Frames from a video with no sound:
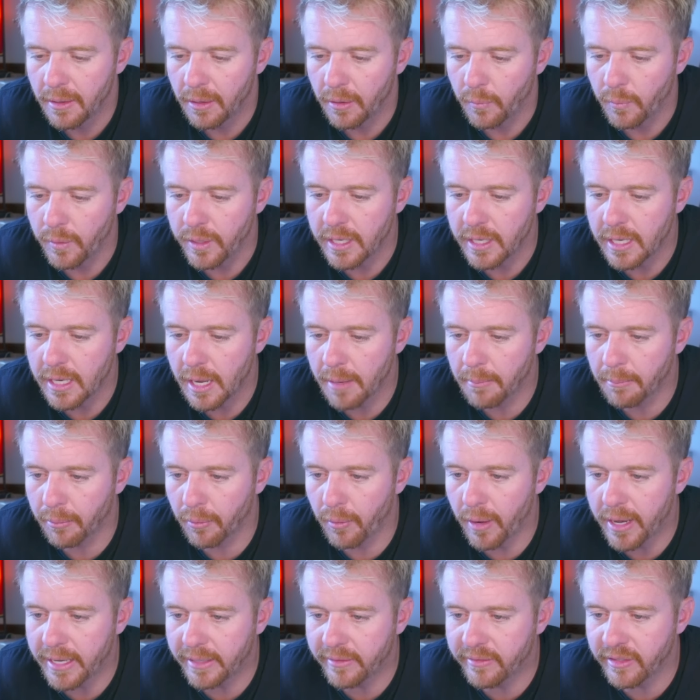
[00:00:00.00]
We
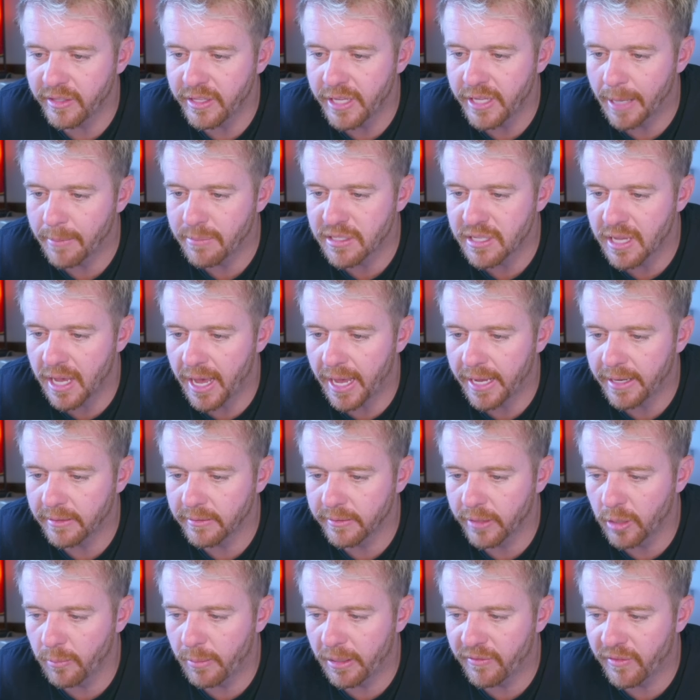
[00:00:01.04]
break to the upside, a
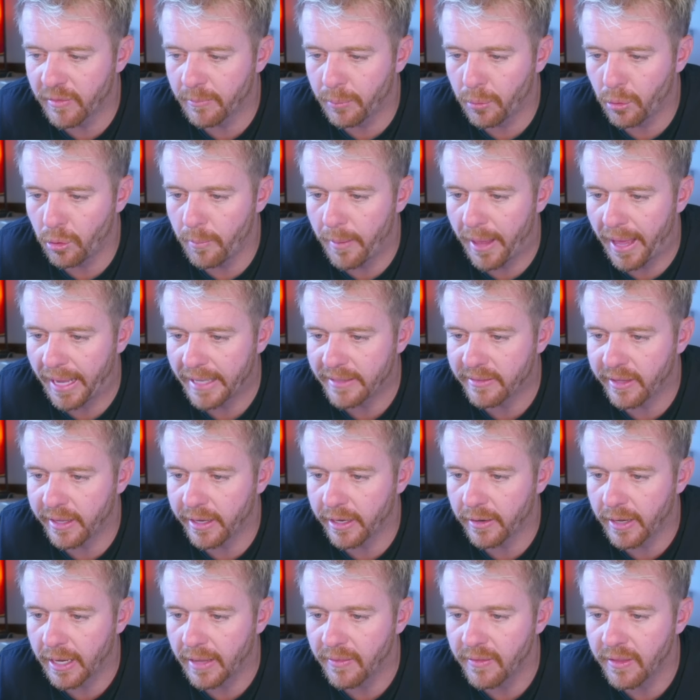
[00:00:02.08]
little bit of a pullback
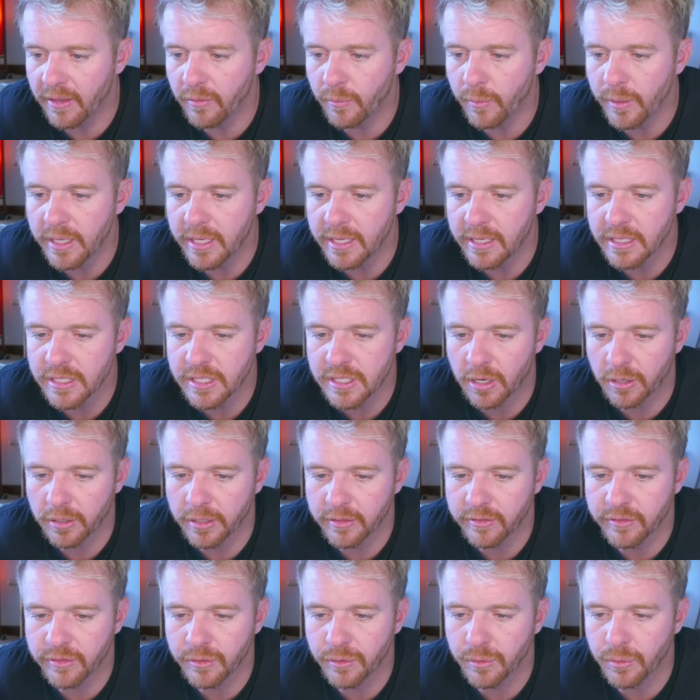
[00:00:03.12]
there, and then we
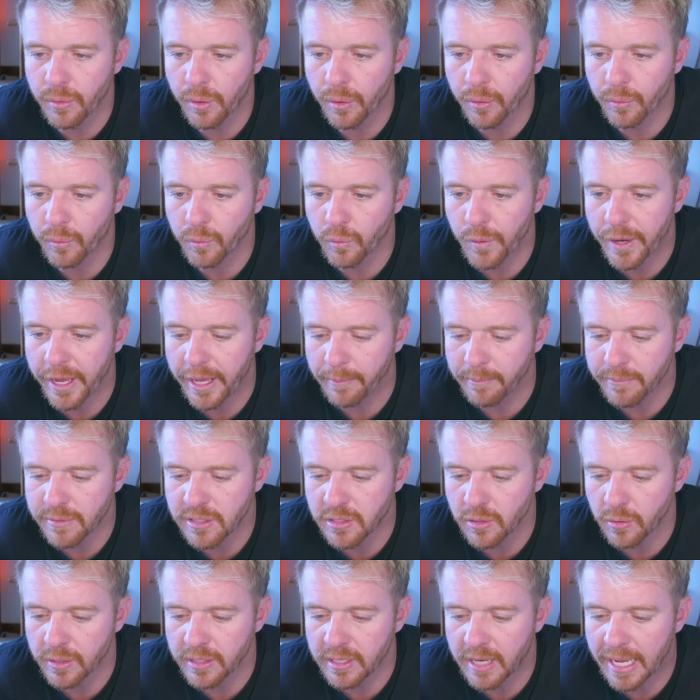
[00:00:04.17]
started to rip.
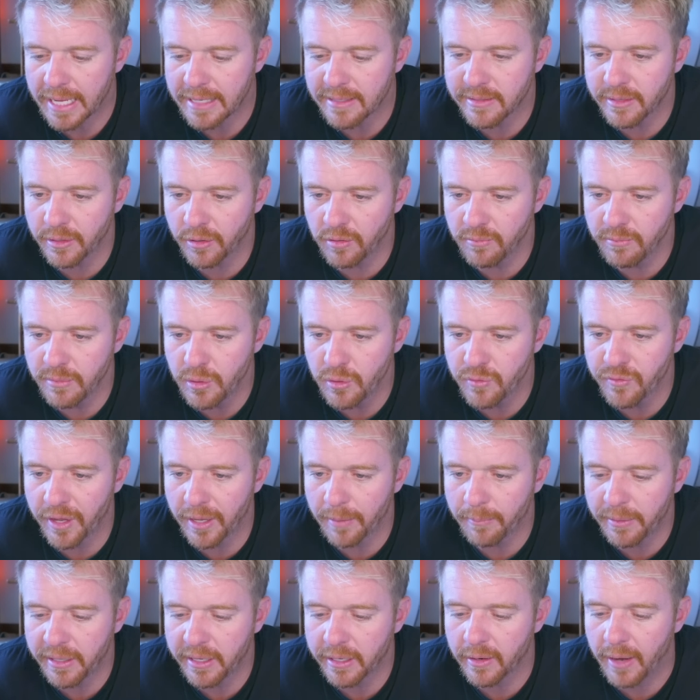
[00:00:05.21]
So a nice little move
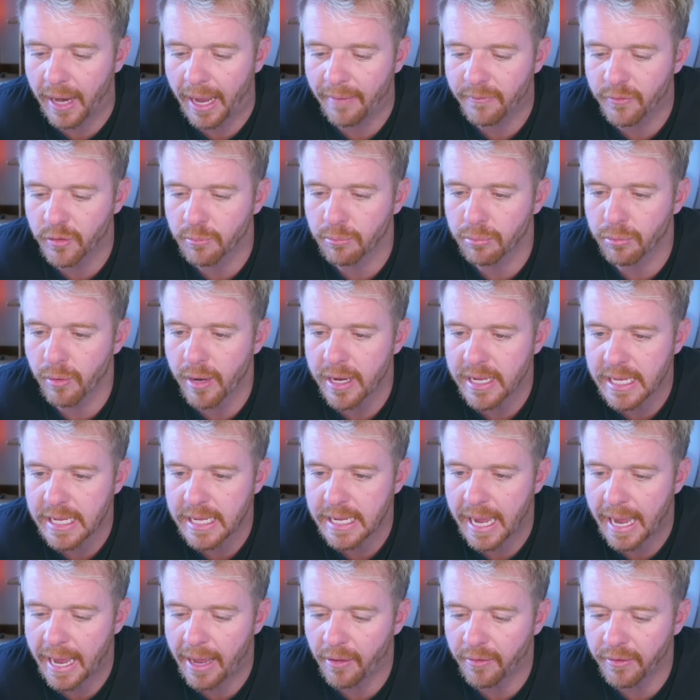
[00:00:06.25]
up here after
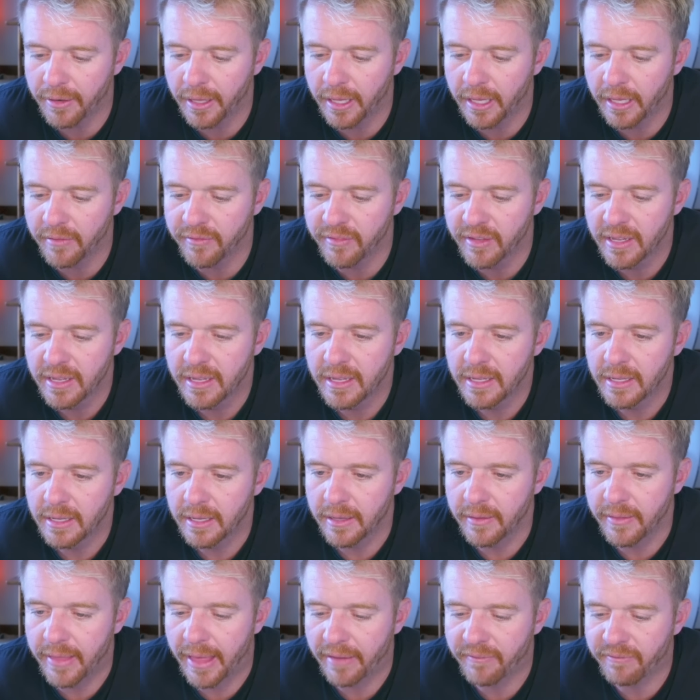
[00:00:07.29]
breaking out of
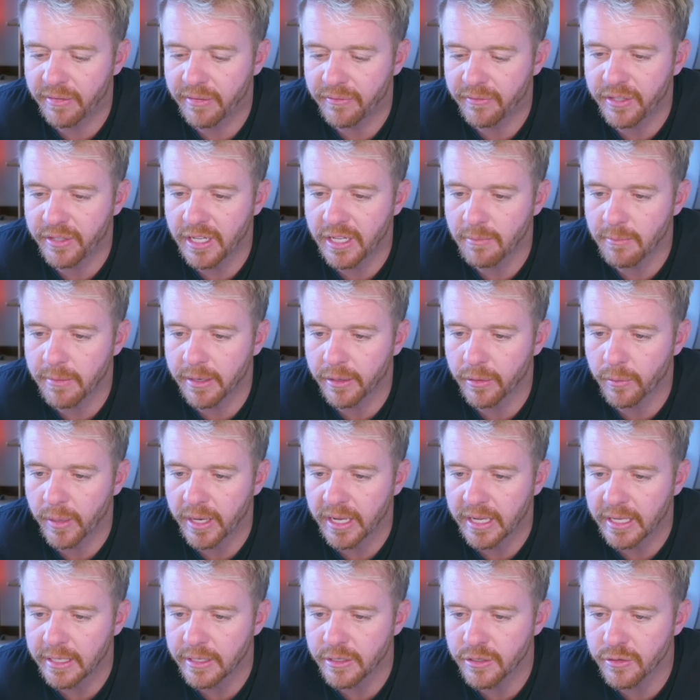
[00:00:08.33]
that 15 minute
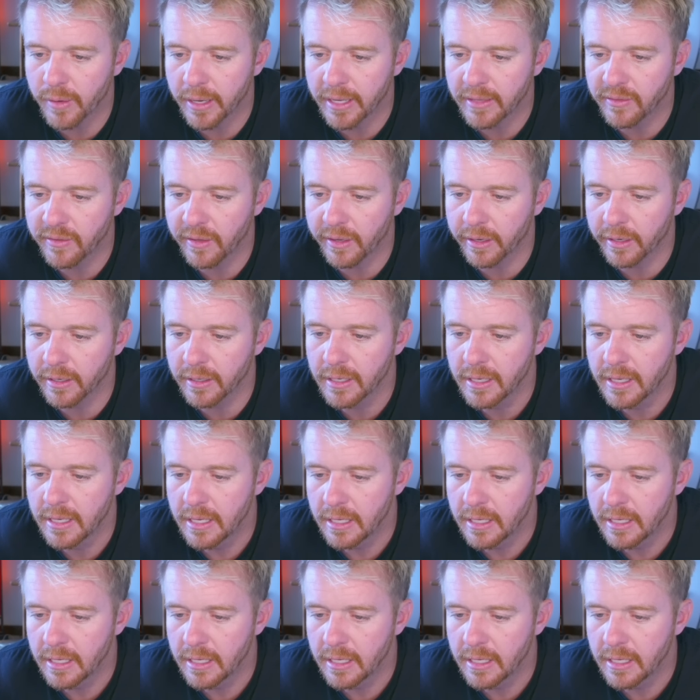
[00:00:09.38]
range right there.